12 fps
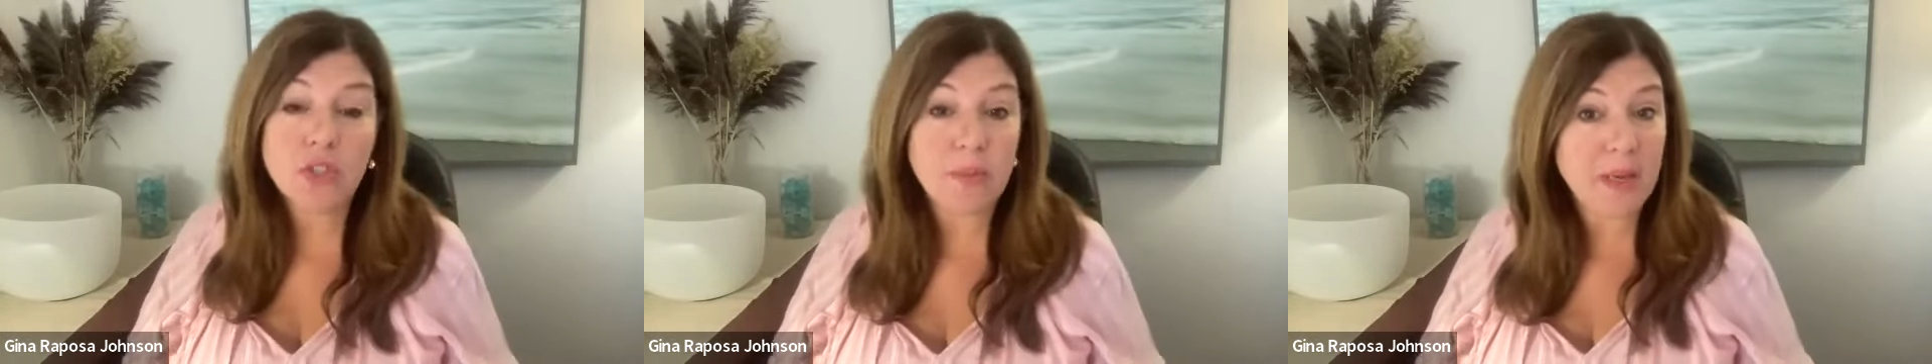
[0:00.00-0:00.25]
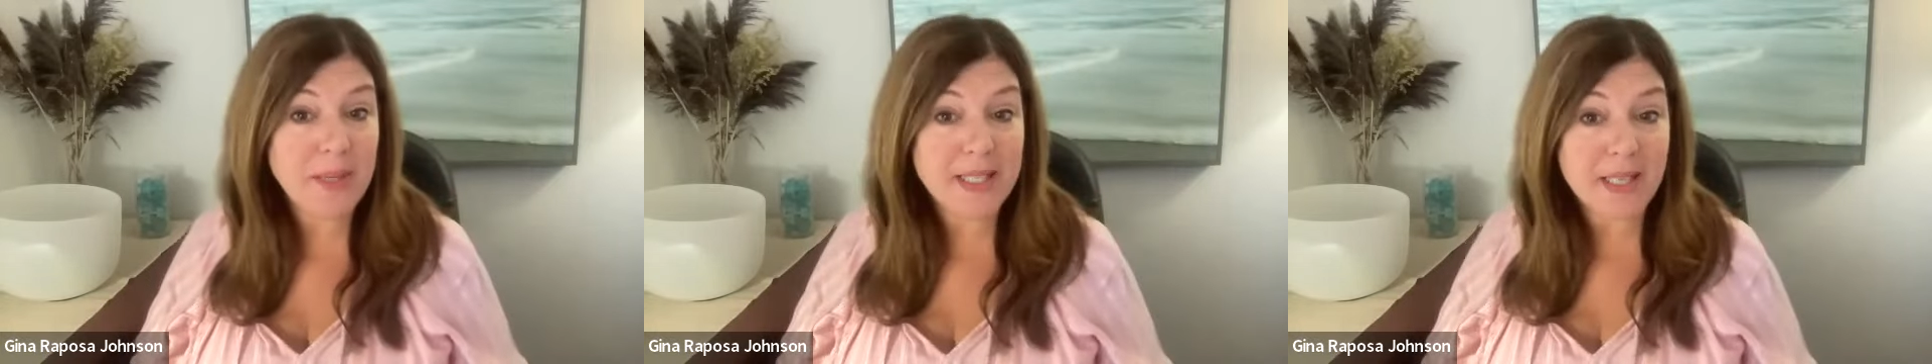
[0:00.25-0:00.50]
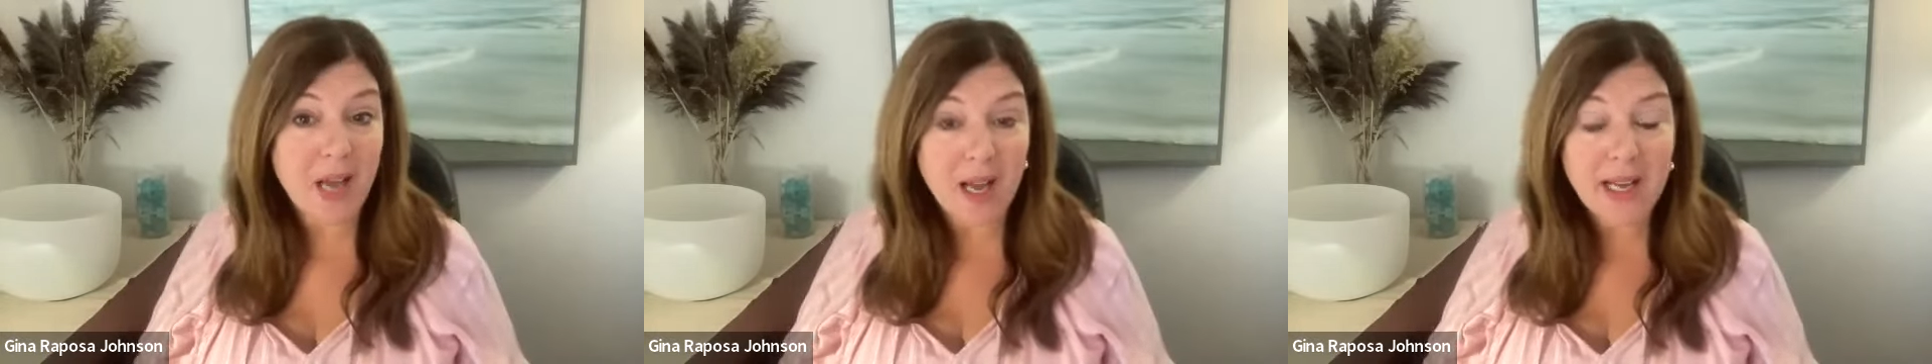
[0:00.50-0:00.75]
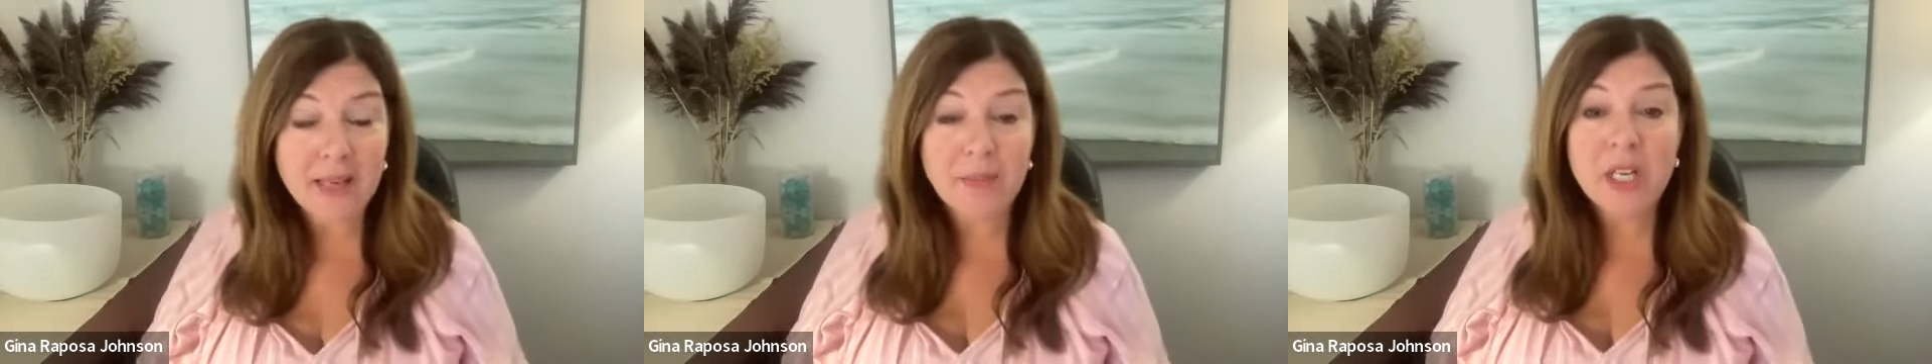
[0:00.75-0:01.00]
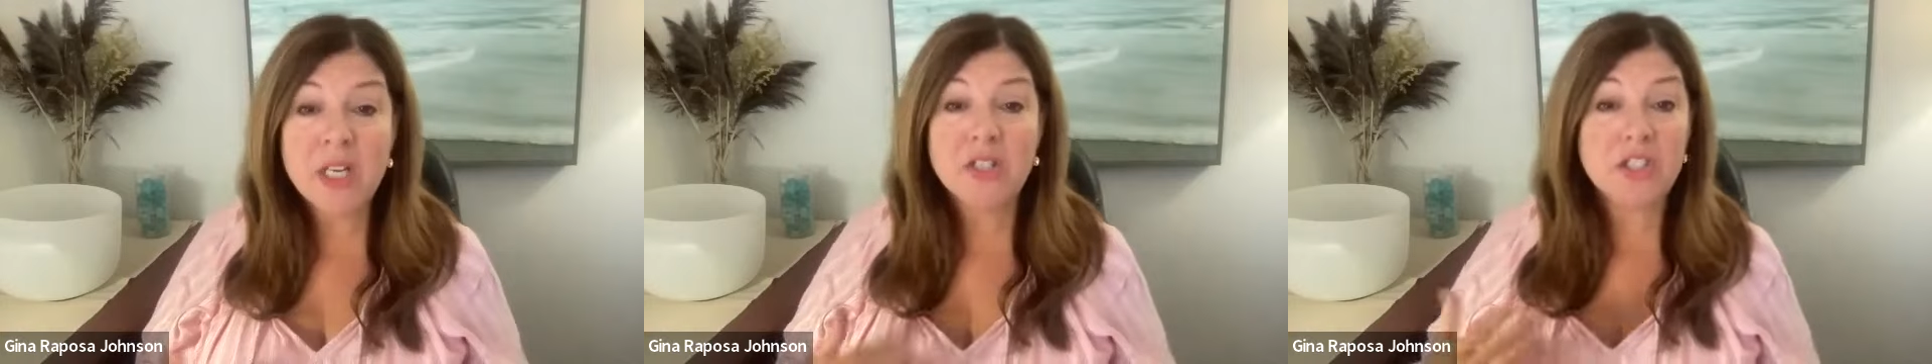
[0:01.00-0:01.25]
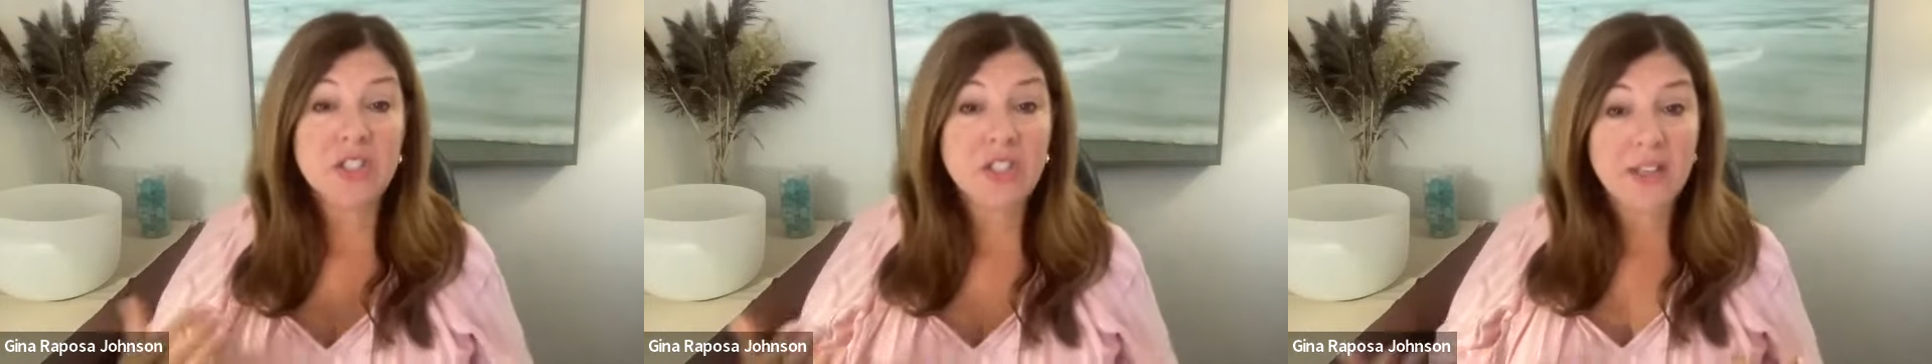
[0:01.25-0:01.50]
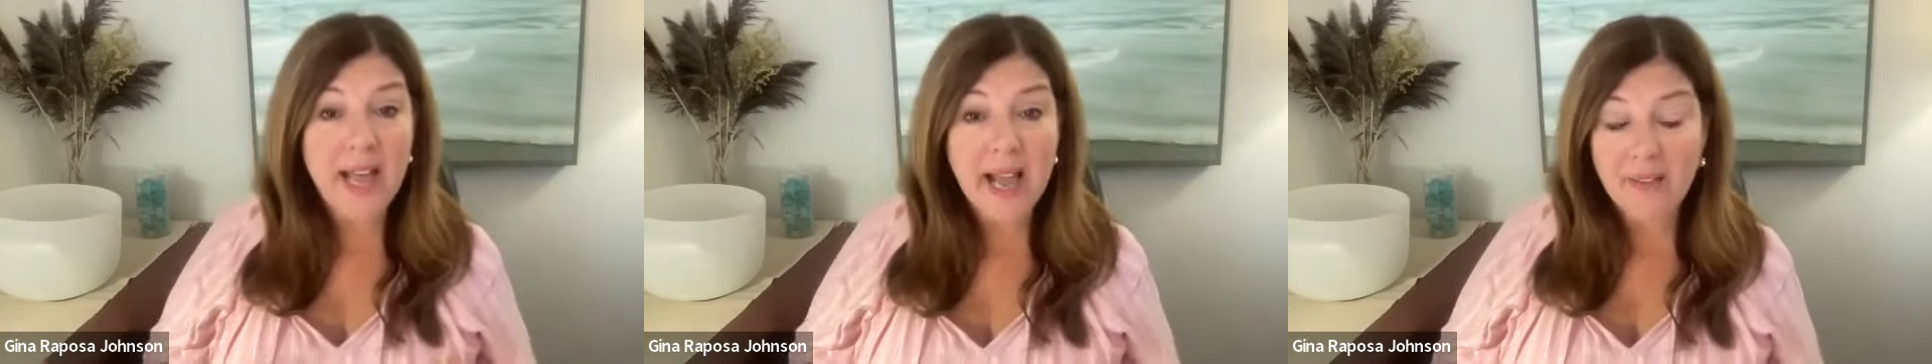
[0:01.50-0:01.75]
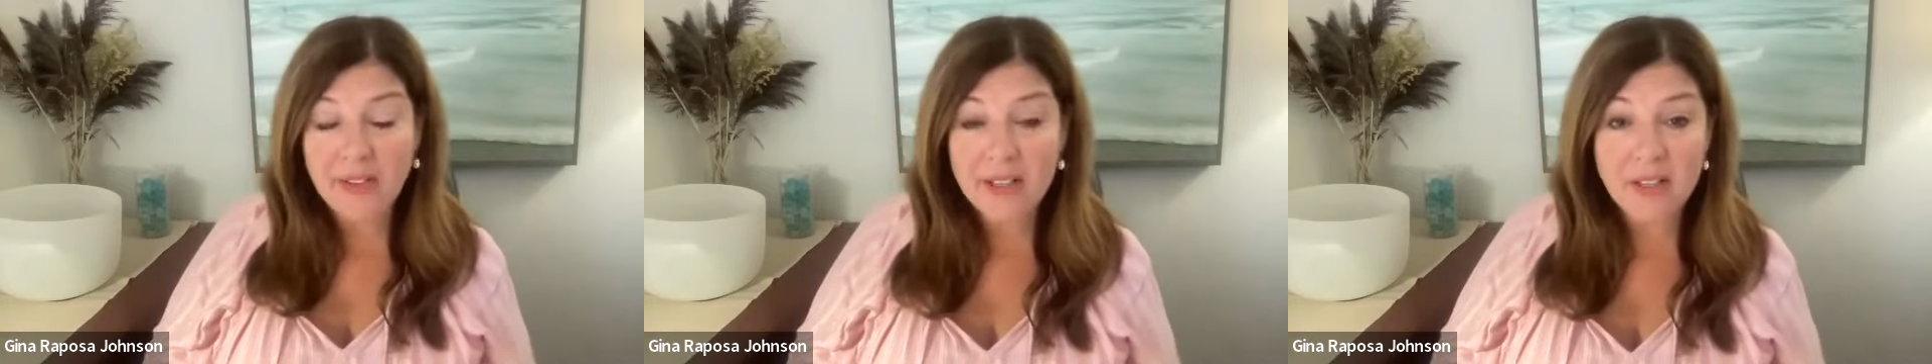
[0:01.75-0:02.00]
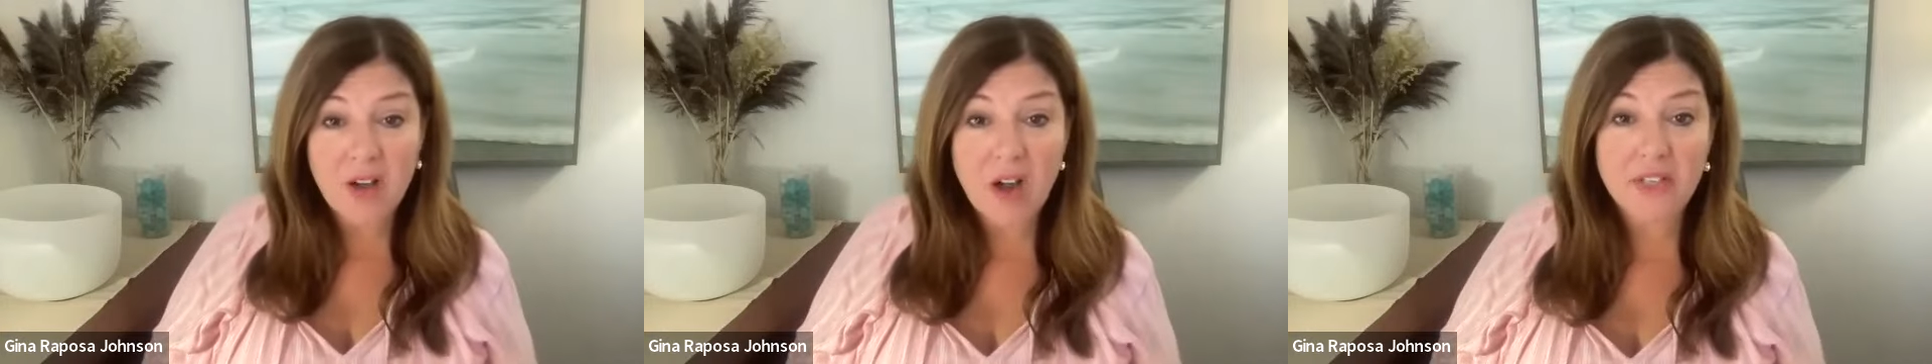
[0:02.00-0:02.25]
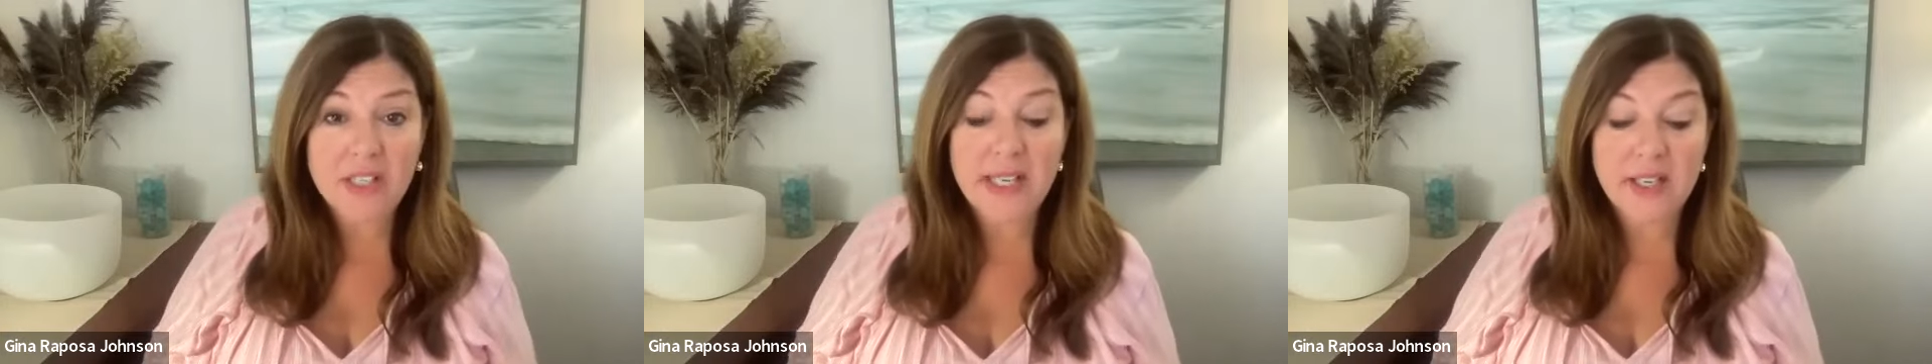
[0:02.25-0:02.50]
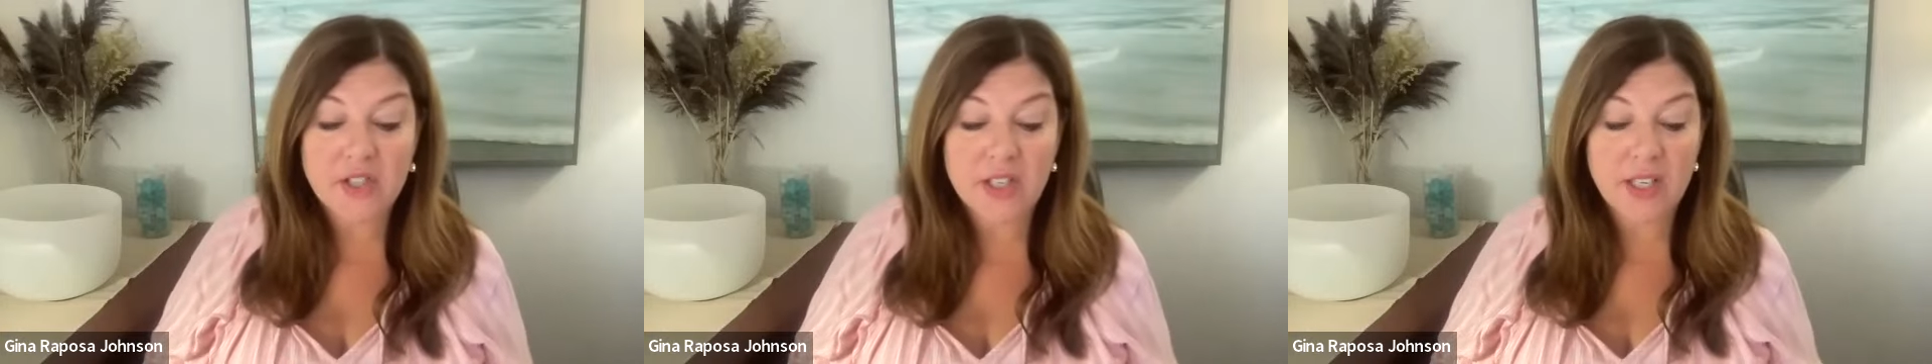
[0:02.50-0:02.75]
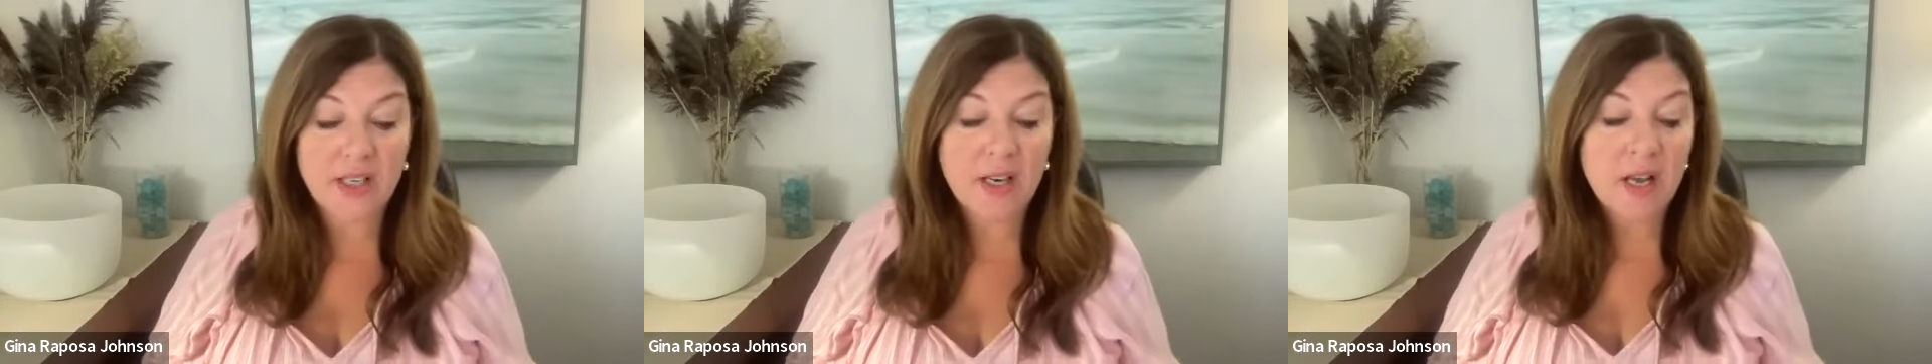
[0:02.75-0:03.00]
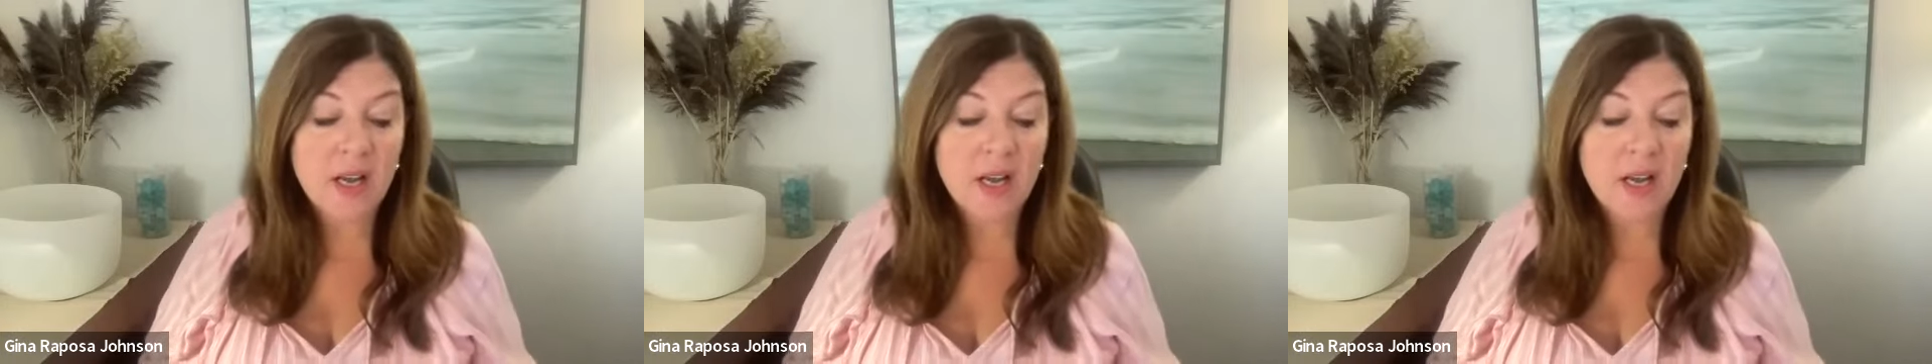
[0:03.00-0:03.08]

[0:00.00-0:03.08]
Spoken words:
It may be time to start having a conversation.